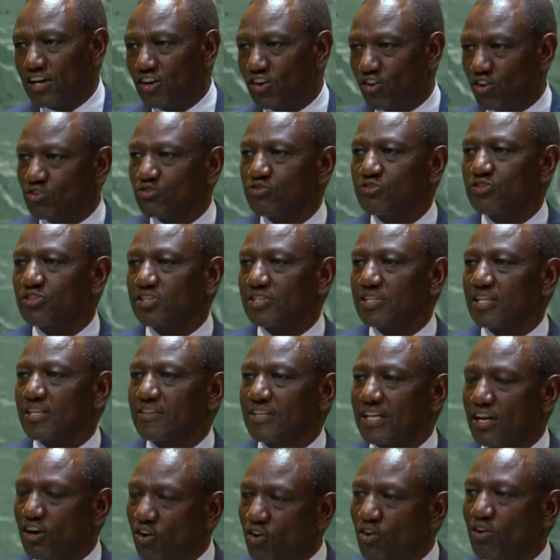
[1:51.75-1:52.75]
I
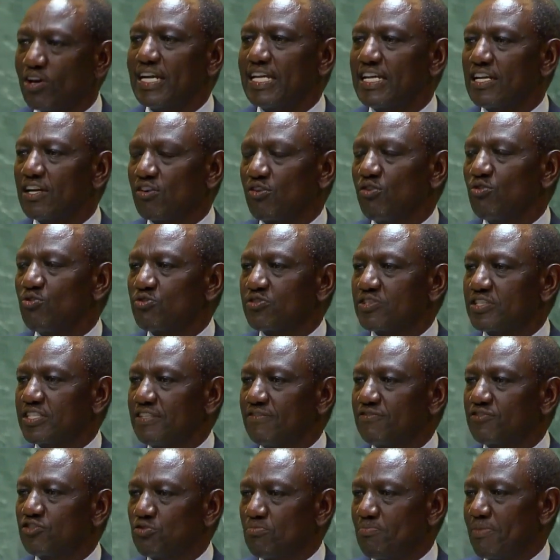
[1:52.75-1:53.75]
launched the
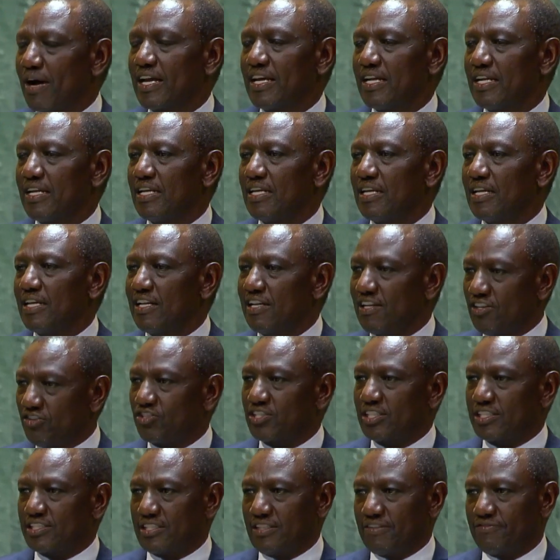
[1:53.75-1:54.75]
All-Inclusive Tumaini
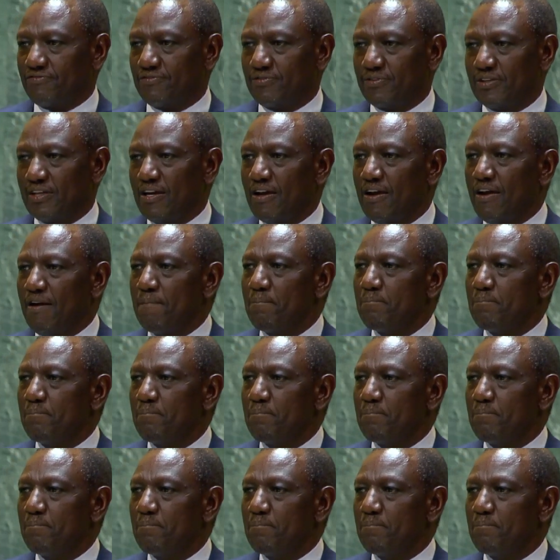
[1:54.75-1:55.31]
Initiative,